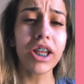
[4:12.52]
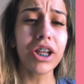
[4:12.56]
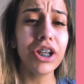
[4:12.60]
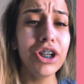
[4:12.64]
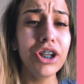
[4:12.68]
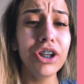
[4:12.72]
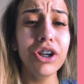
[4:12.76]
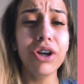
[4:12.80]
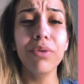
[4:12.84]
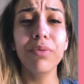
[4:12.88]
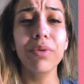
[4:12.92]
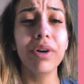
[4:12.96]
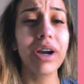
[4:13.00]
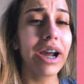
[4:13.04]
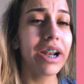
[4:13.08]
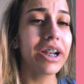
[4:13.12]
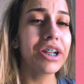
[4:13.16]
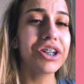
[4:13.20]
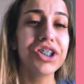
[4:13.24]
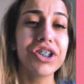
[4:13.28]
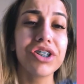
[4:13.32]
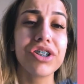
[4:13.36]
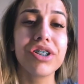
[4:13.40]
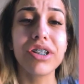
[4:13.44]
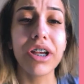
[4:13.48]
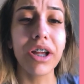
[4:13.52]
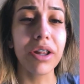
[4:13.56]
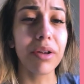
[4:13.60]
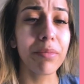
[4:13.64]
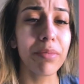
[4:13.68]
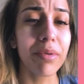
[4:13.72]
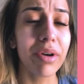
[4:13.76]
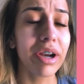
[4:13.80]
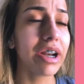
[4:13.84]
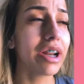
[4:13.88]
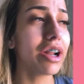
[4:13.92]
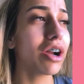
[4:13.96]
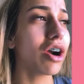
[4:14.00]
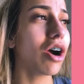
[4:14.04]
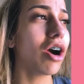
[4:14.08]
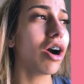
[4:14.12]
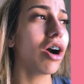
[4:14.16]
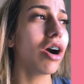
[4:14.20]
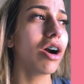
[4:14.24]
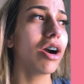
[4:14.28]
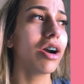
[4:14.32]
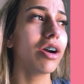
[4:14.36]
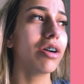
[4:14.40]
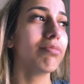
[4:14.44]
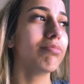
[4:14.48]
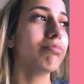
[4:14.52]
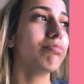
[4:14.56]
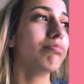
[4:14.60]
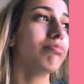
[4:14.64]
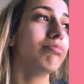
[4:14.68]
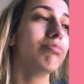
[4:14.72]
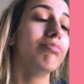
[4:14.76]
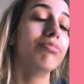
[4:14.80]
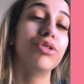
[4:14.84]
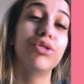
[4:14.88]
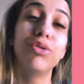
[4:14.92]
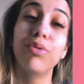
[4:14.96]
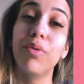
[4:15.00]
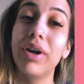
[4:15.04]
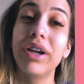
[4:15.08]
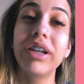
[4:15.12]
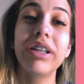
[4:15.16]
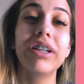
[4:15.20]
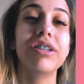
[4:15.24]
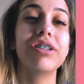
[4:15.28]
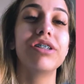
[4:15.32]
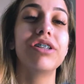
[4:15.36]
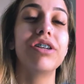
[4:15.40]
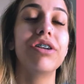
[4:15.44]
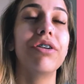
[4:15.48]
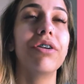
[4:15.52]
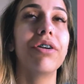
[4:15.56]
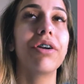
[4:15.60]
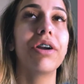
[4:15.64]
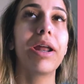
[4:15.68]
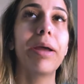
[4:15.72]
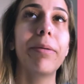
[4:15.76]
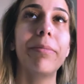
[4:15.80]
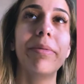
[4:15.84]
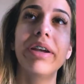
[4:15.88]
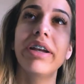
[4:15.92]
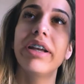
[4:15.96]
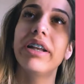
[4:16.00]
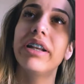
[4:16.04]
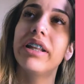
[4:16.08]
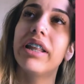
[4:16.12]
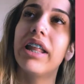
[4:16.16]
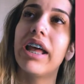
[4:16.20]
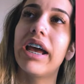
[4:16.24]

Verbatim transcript: You know, we're kind of just celebrating our 20s, you know what I mean?